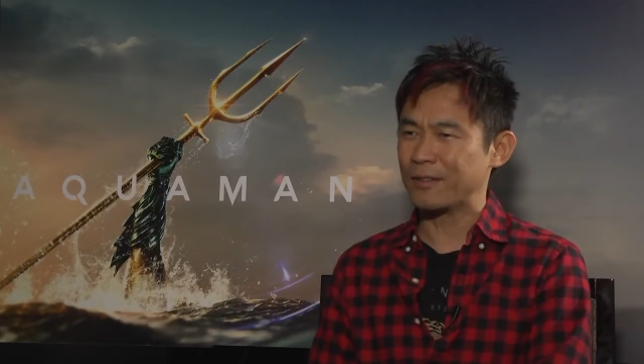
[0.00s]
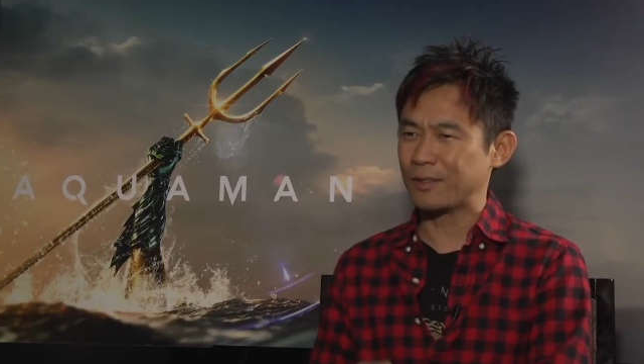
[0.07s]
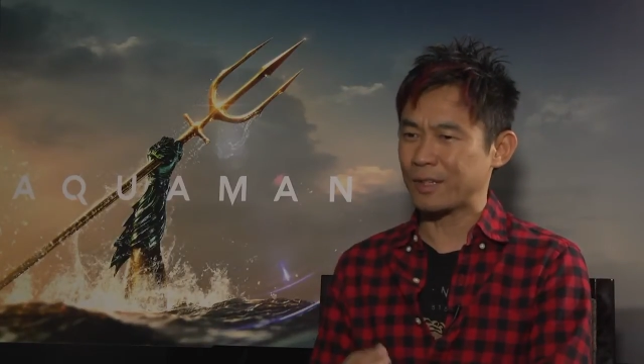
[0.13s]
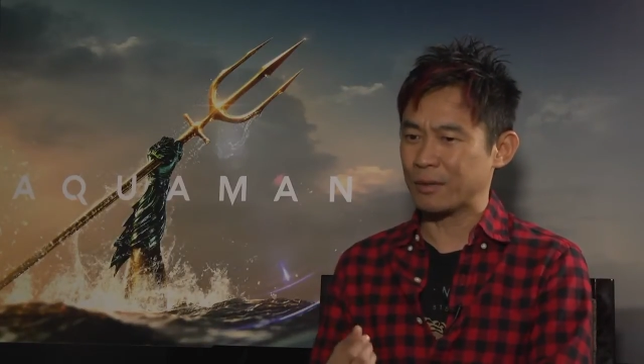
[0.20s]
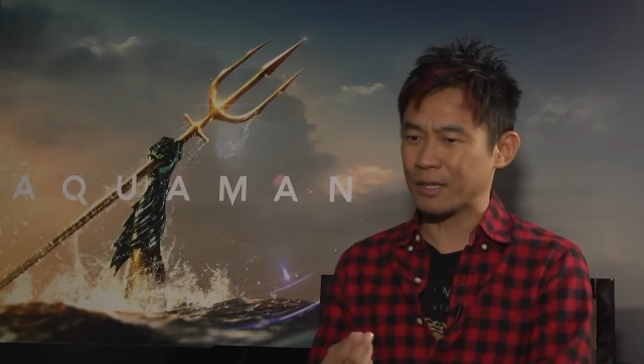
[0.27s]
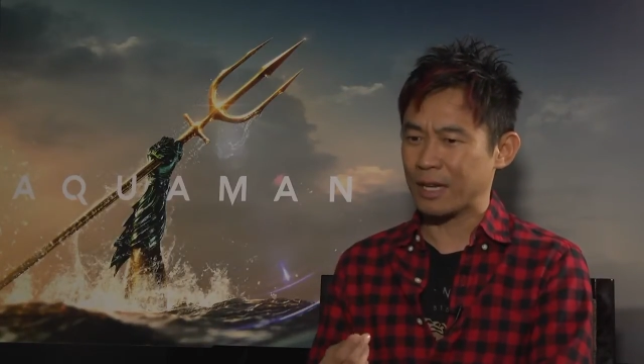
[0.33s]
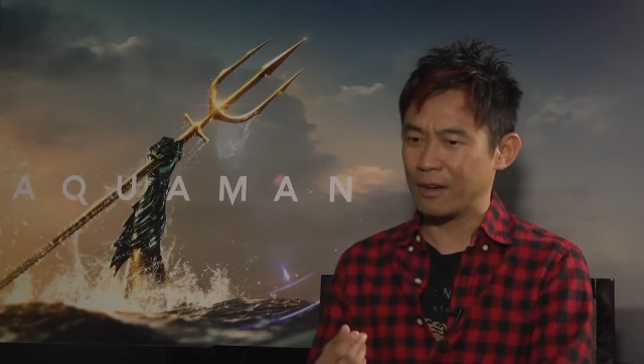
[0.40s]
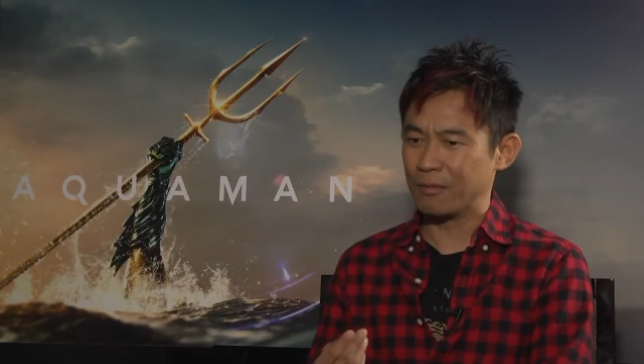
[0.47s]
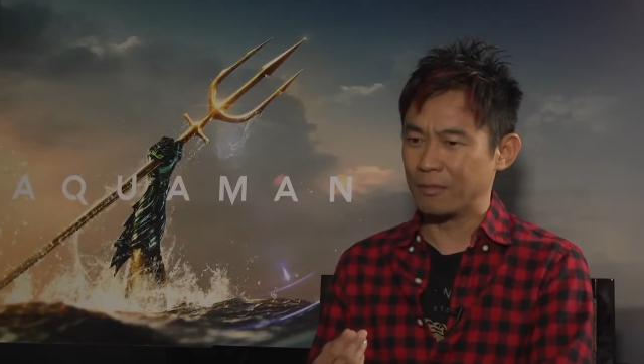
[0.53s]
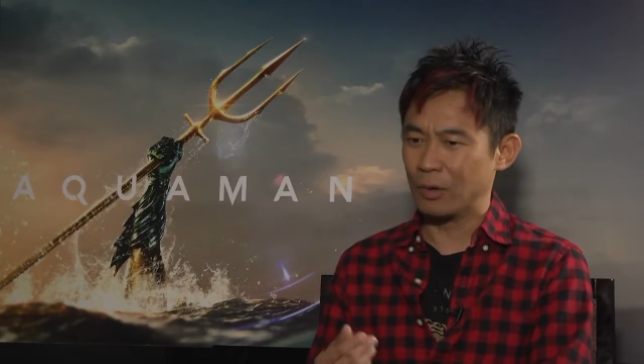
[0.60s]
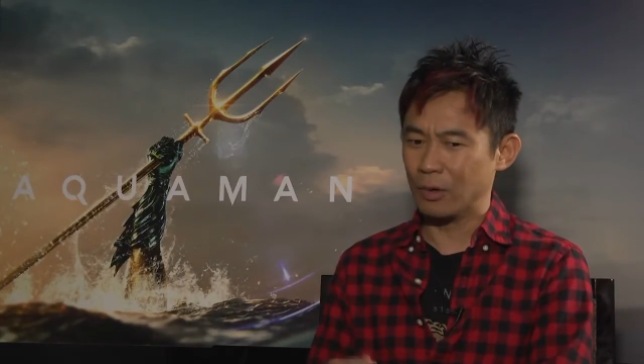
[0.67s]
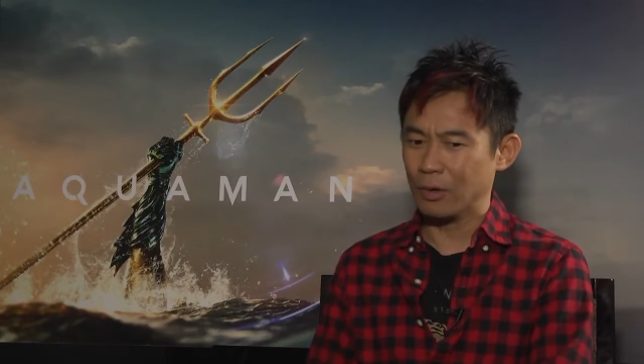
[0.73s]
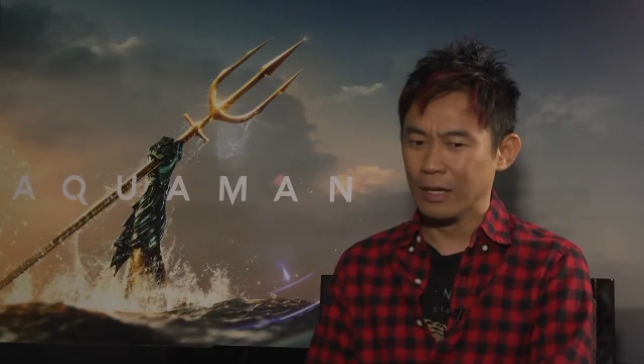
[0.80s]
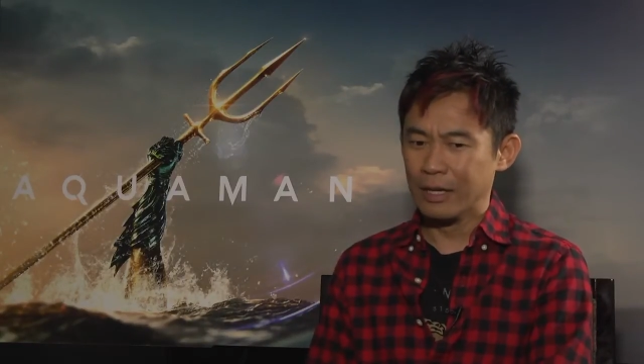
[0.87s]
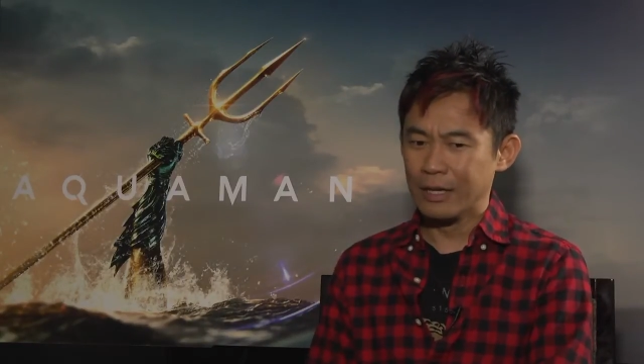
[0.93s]
gives it kind of
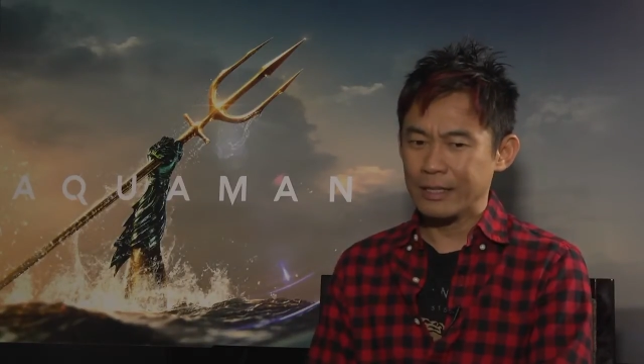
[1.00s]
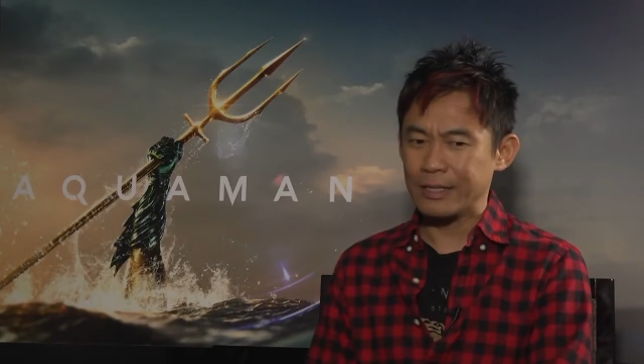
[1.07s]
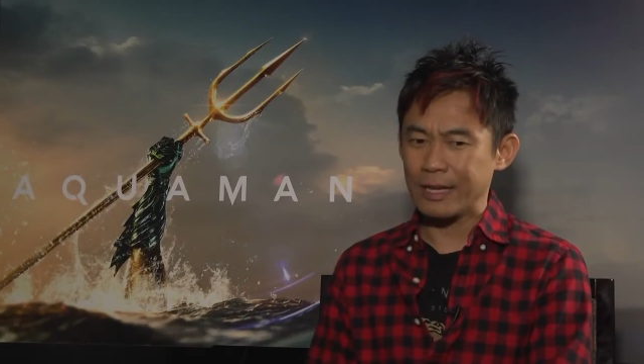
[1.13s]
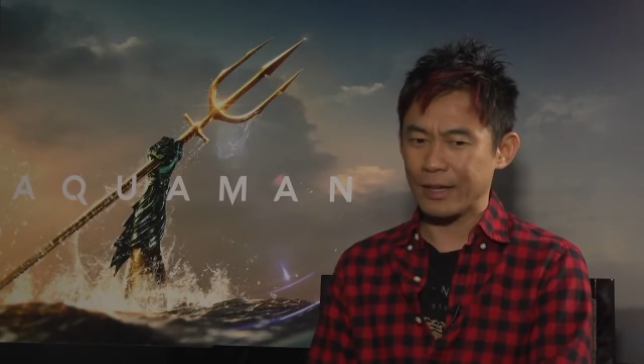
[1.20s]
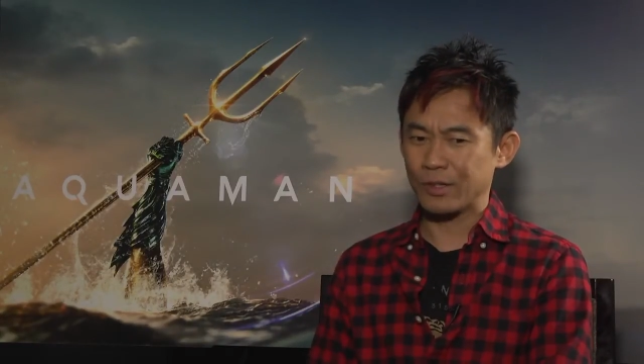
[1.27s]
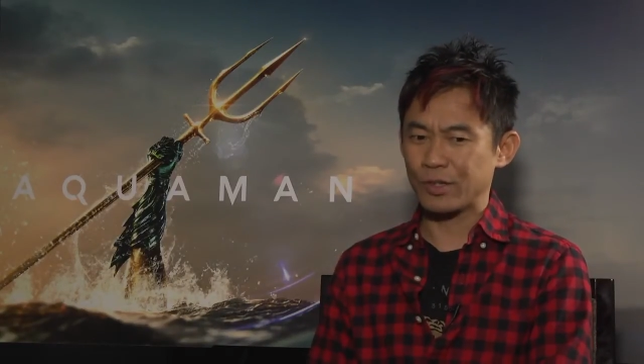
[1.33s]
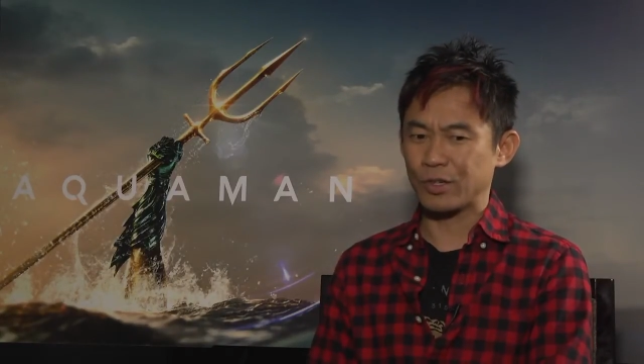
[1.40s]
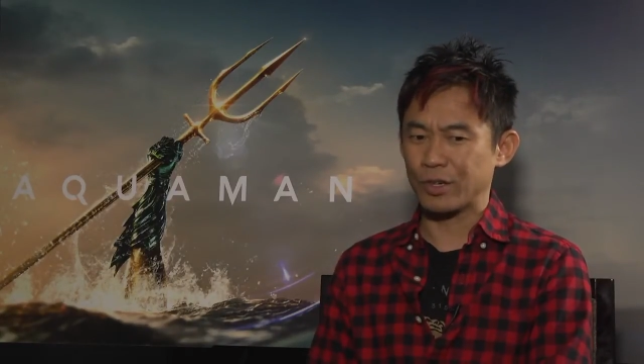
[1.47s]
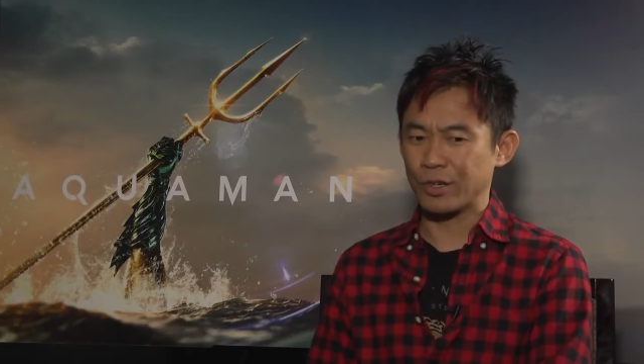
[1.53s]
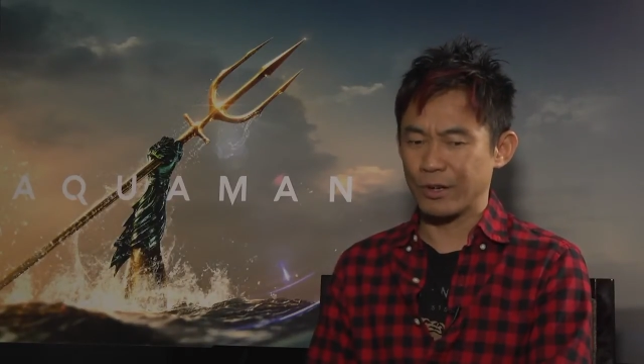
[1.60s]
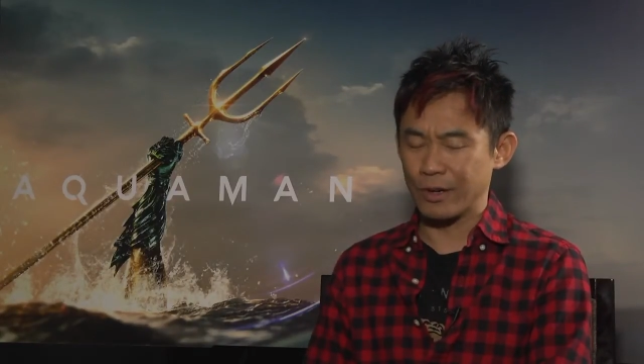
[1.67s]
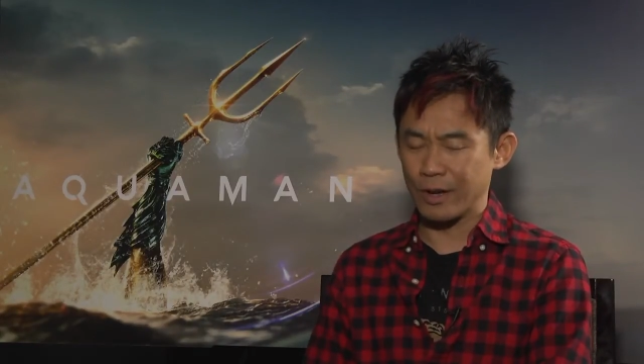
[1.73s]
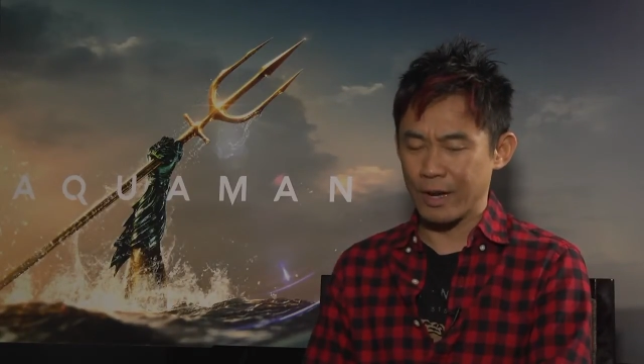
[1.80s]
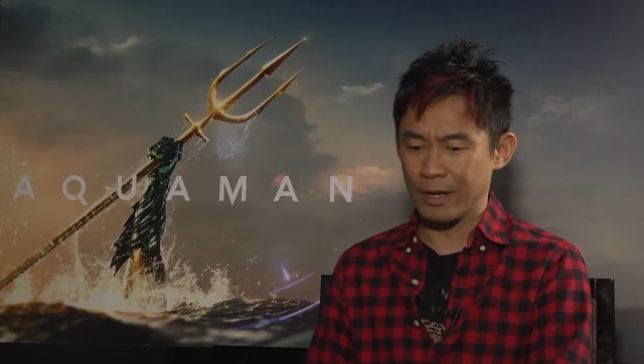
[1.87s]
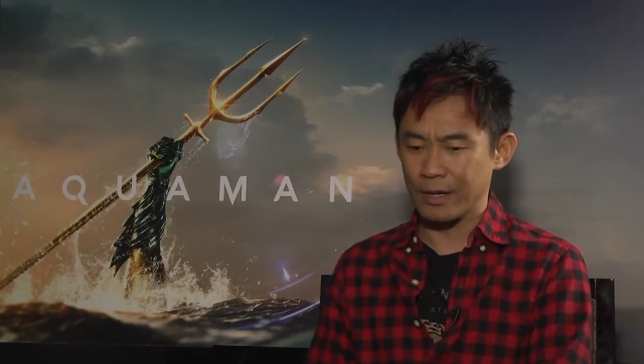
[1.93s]
more
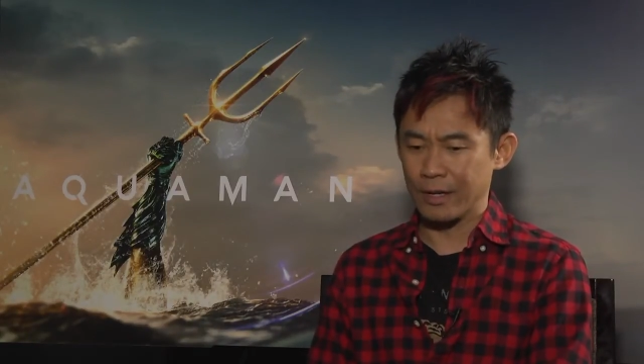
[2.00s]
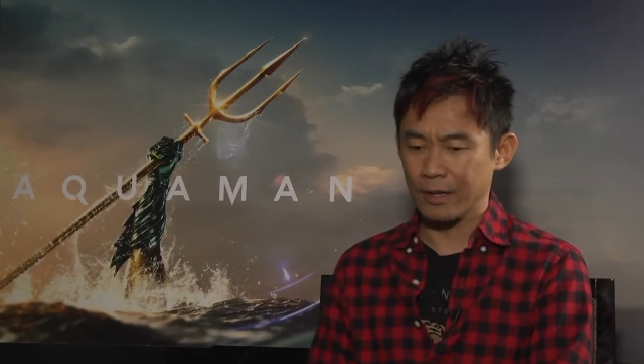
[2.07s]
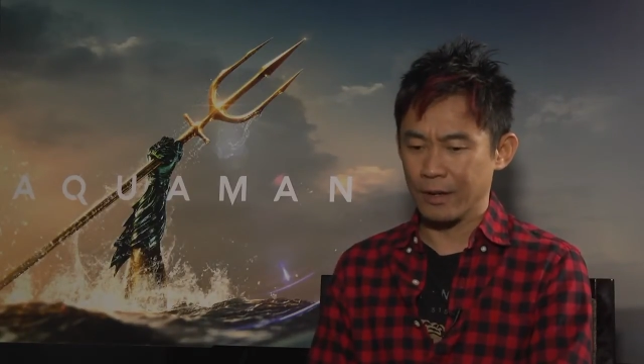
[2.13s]
texture, and